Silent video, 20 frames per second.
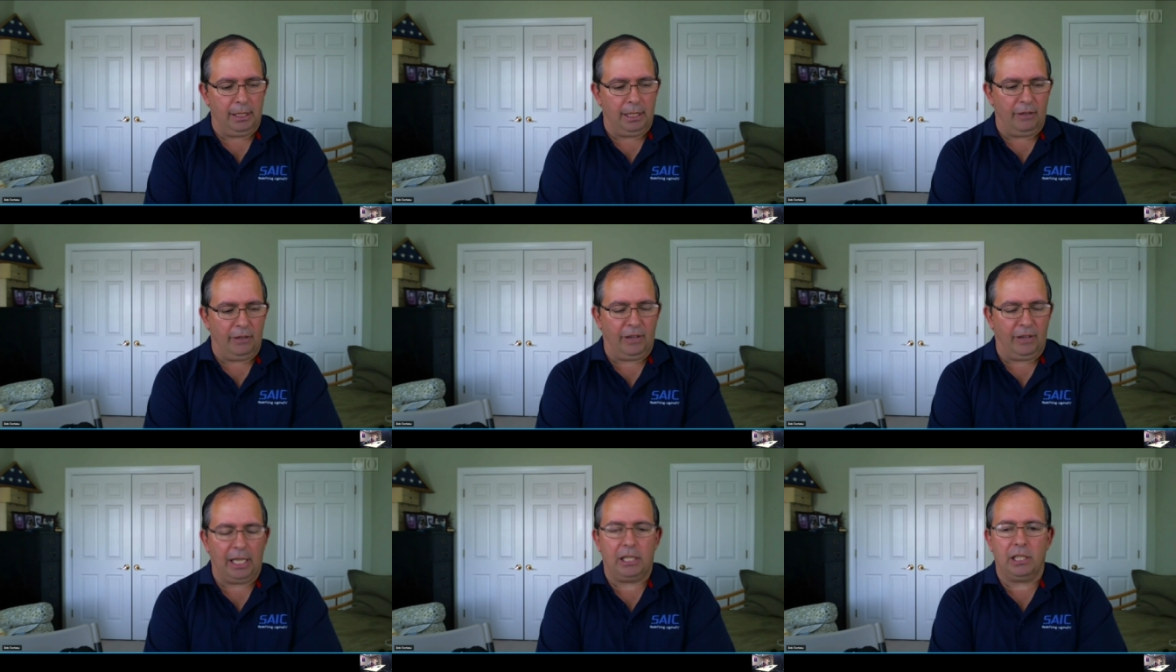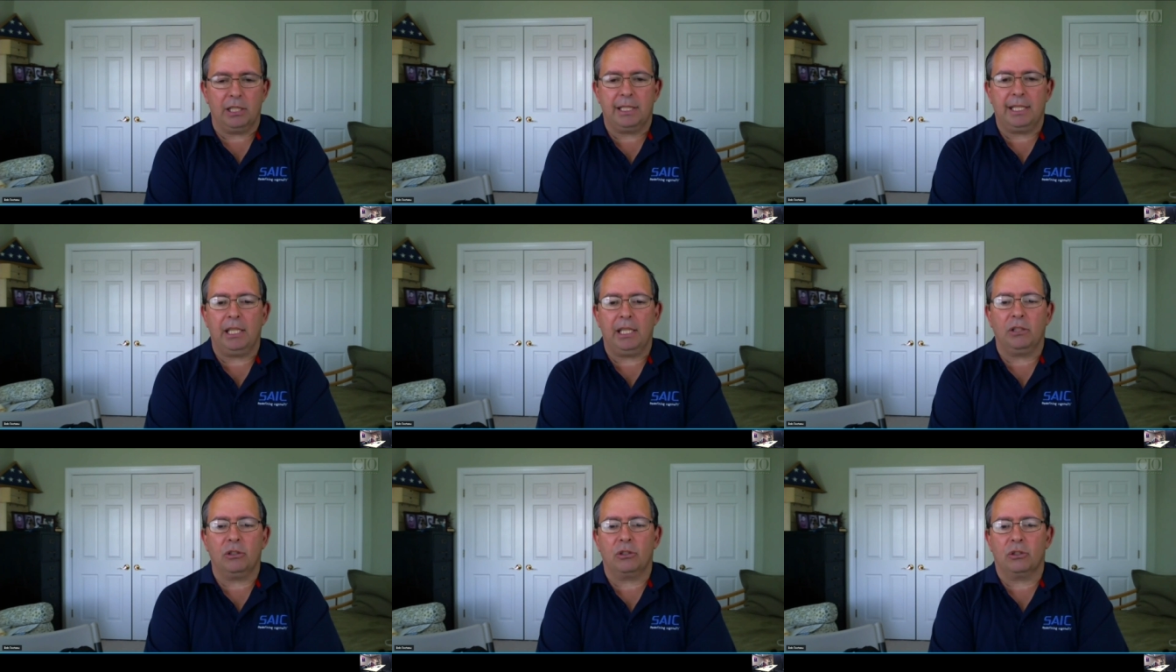If mm-hmm. I could
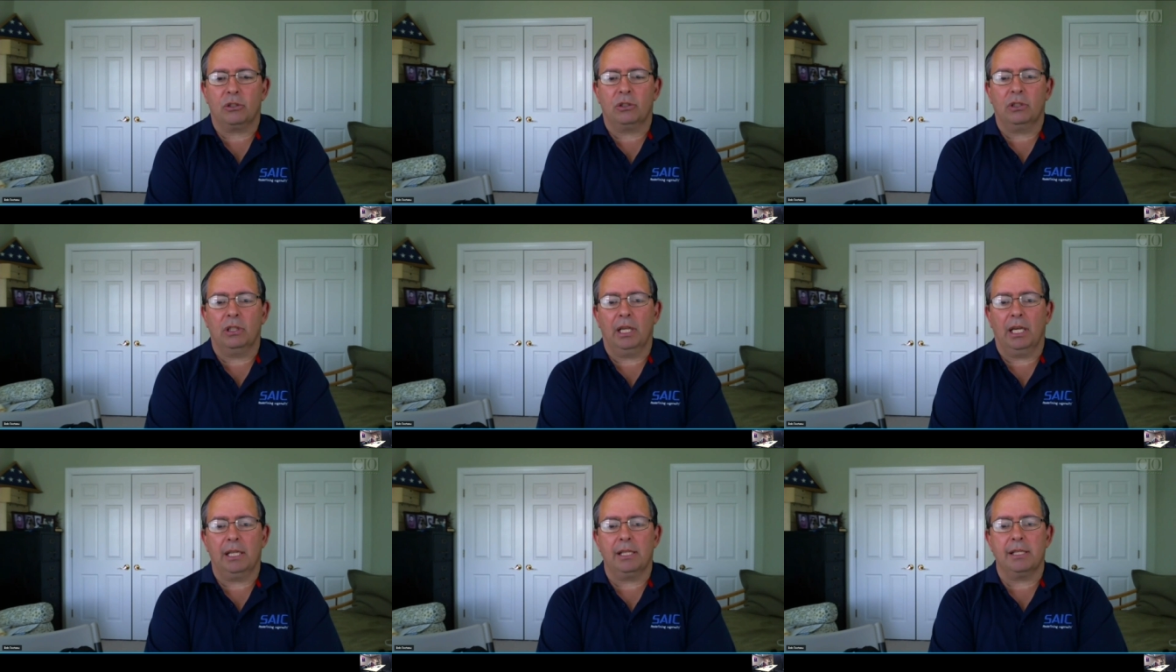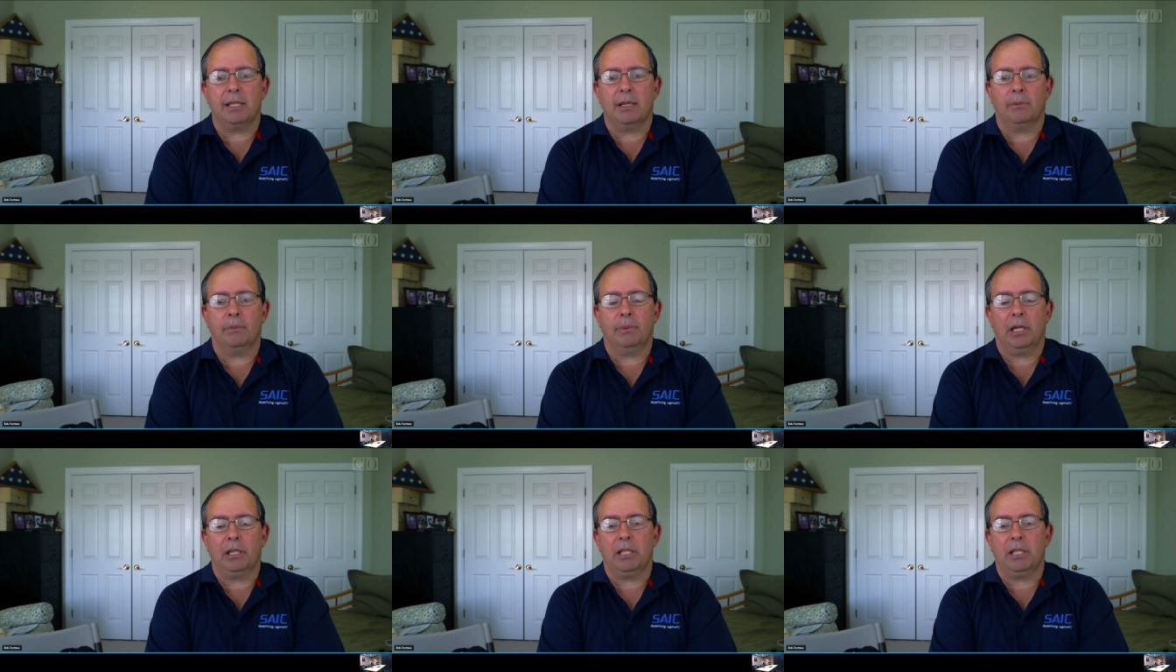teach as a
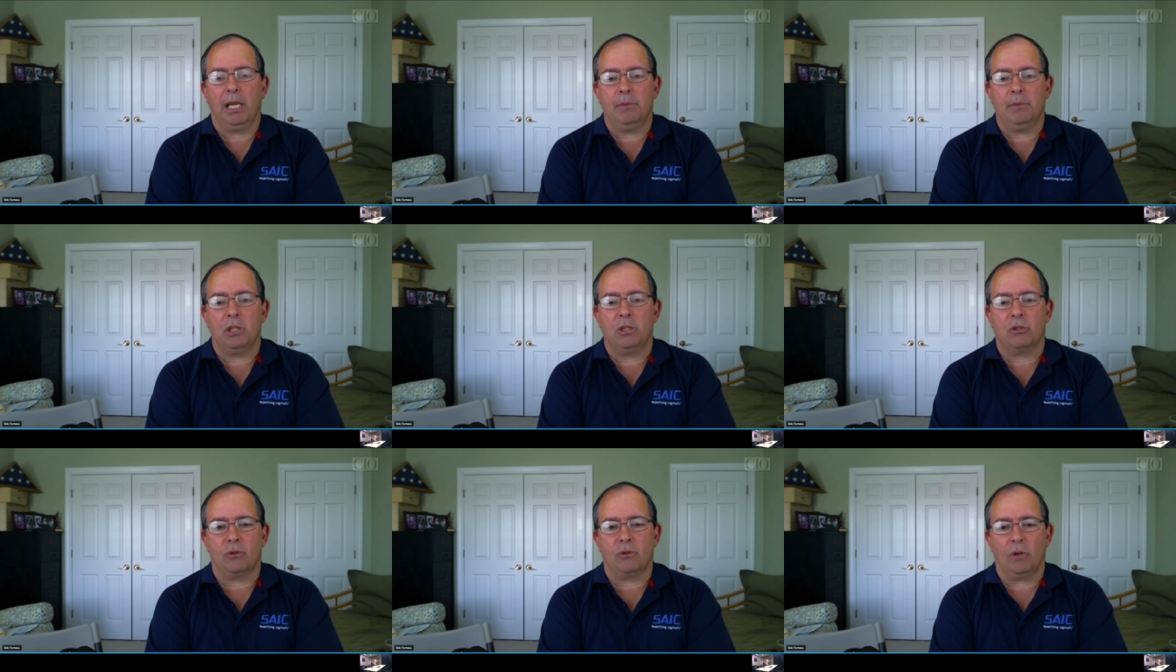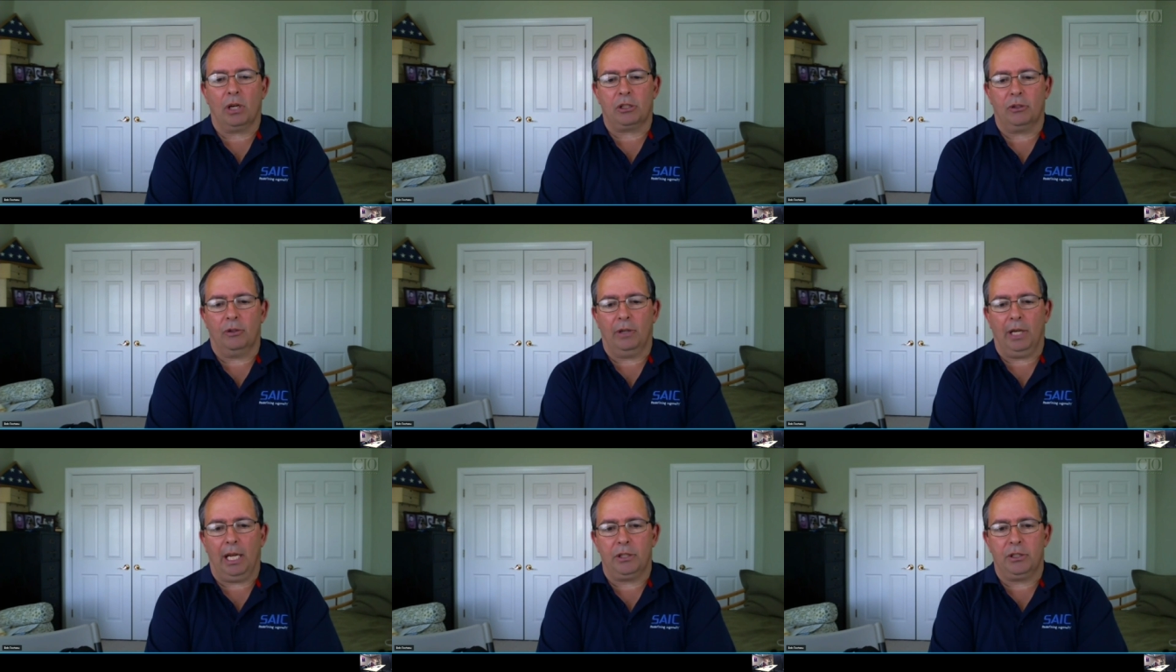part time
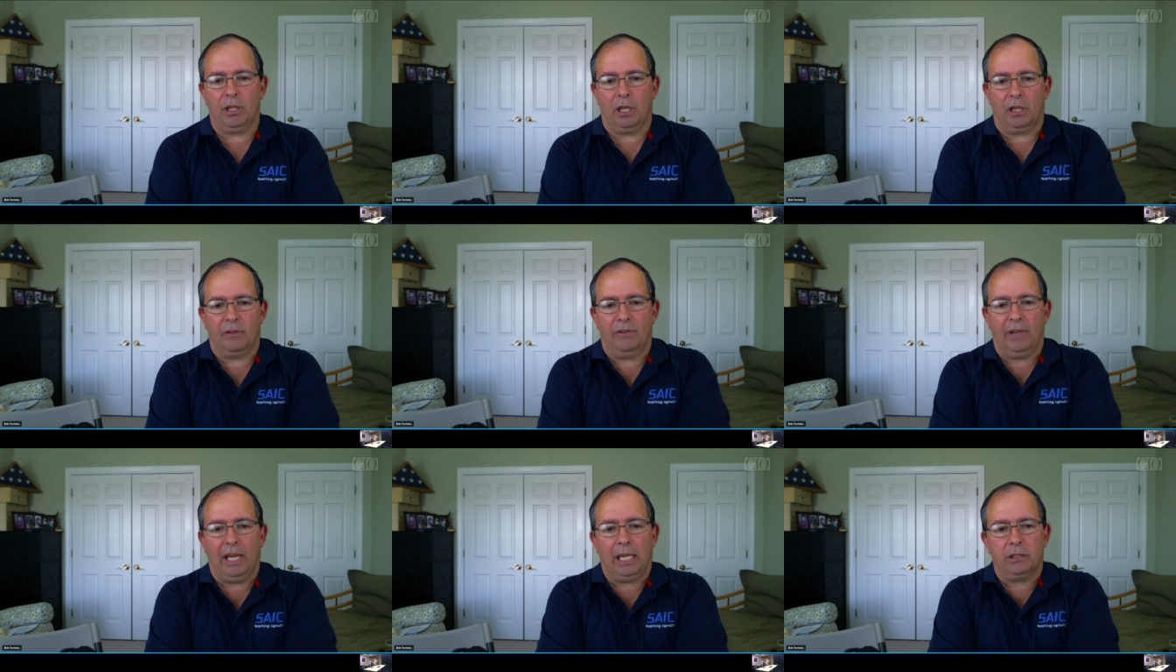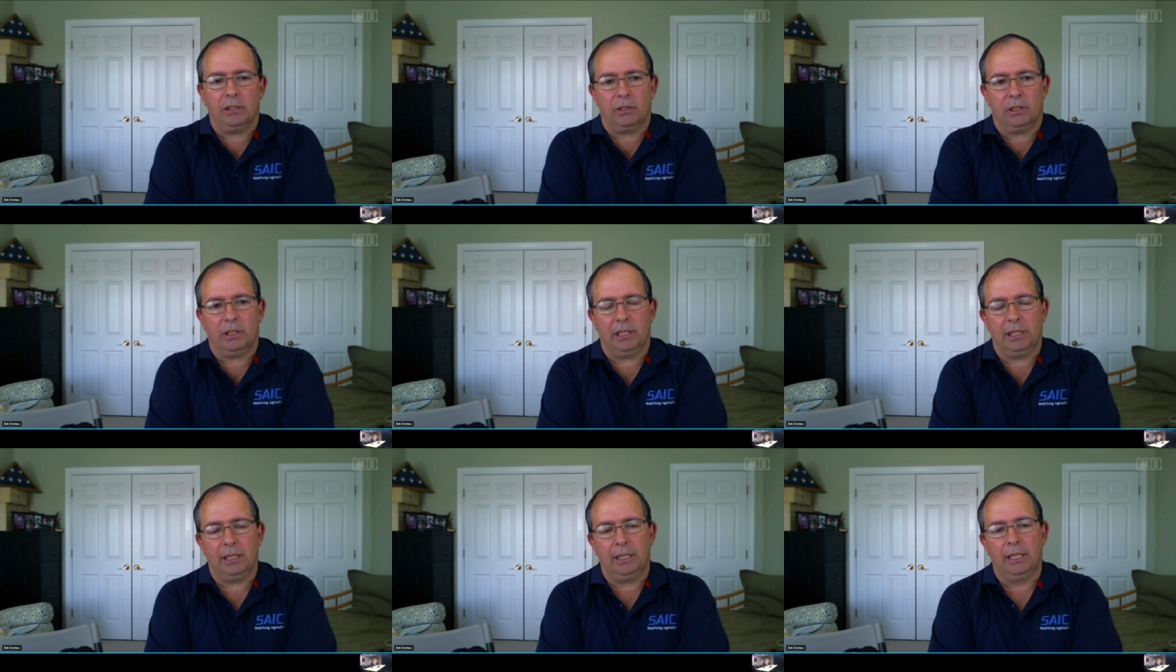instructor, adjunct
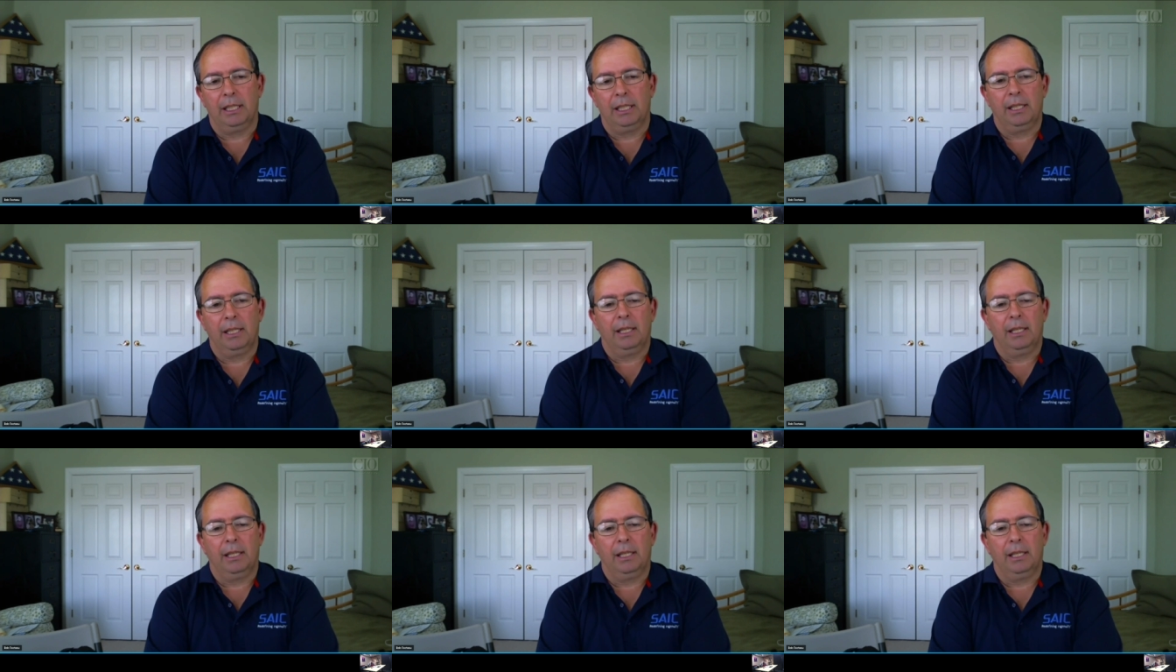faculty,